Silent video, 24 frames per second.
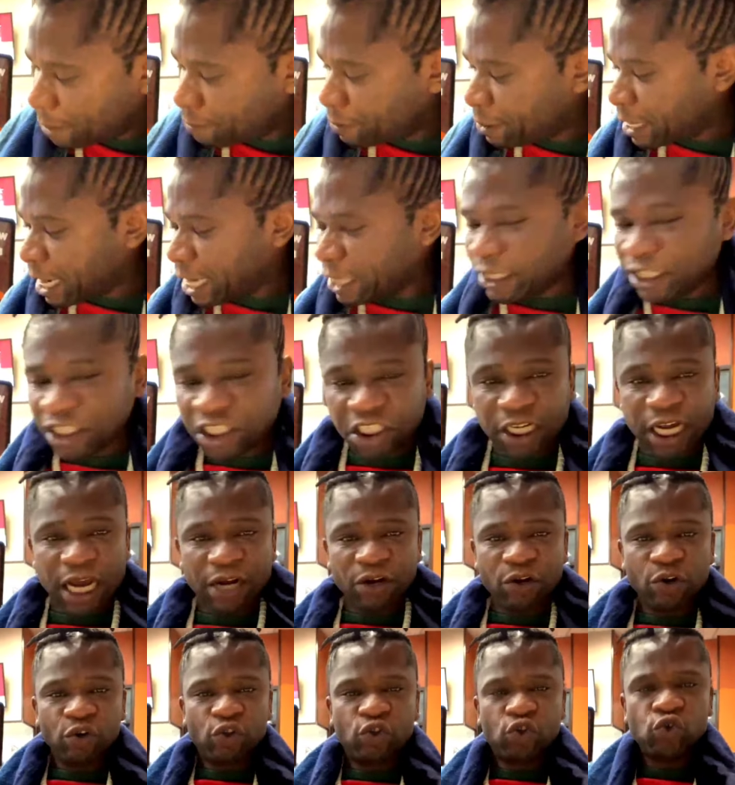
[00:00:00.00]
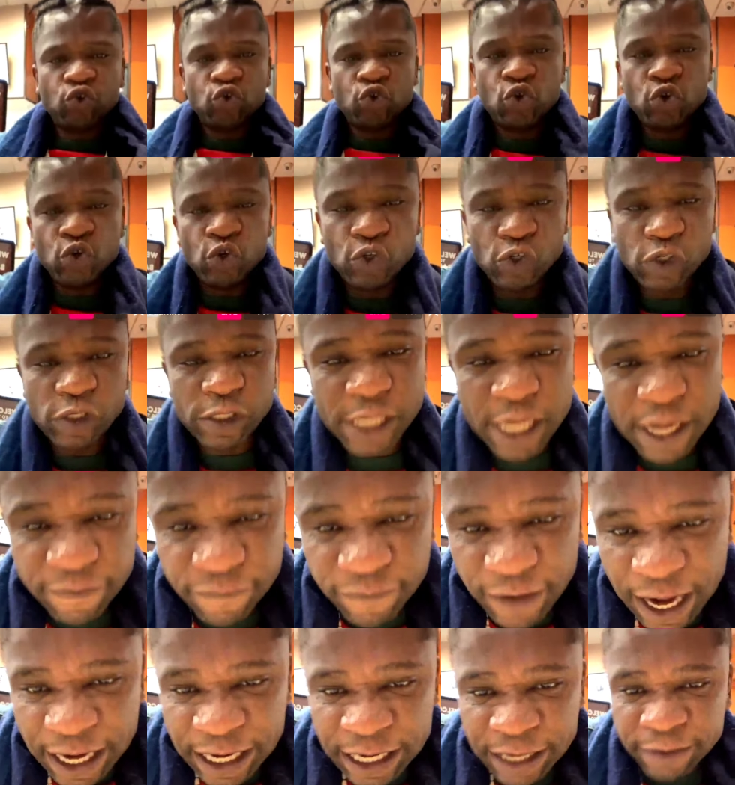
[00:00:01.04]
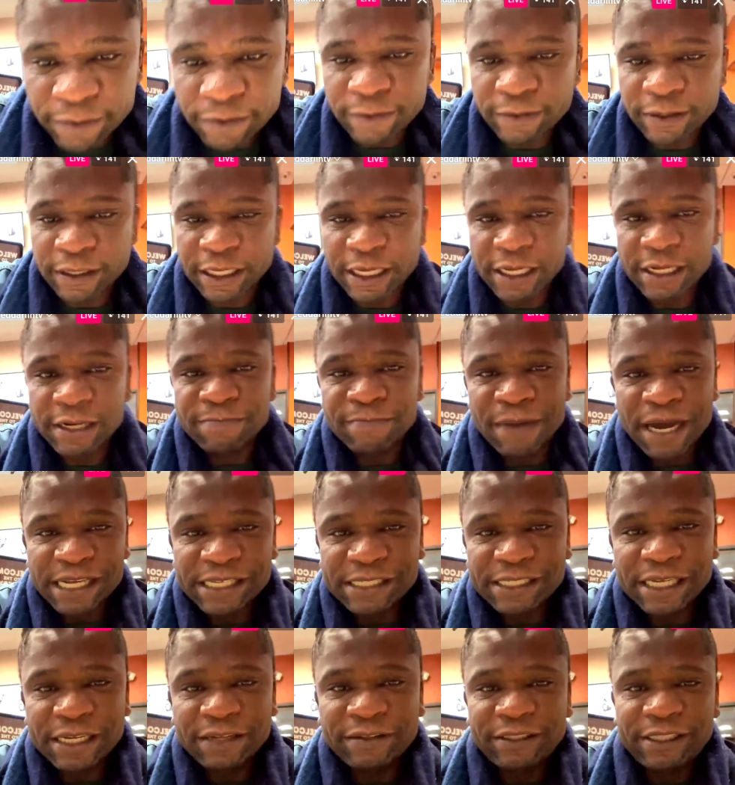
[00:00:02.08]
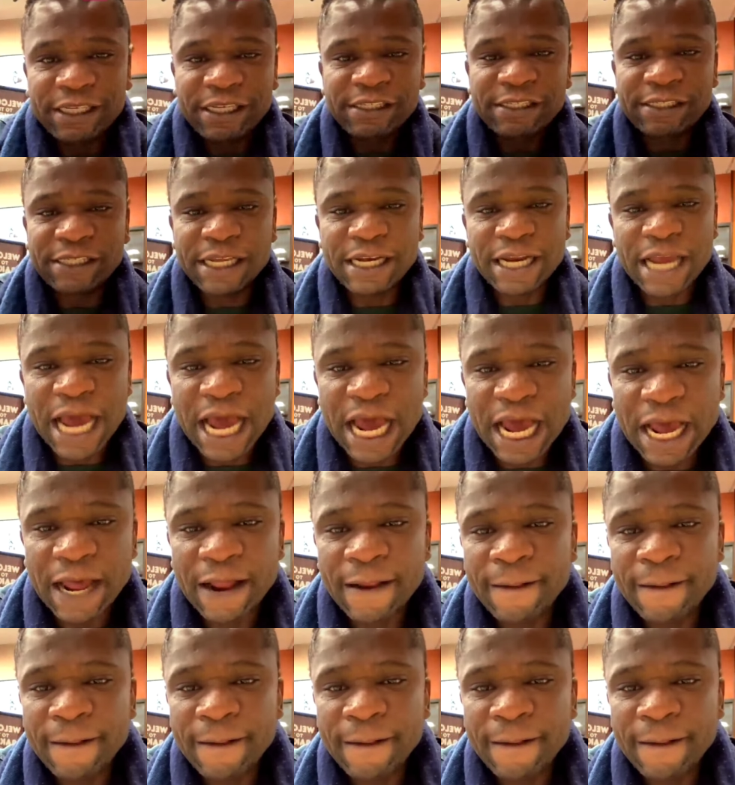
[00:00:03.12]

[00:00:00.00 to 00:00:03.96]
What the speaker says: been at the sheer no too good self. I didn't kill myself. Things say something.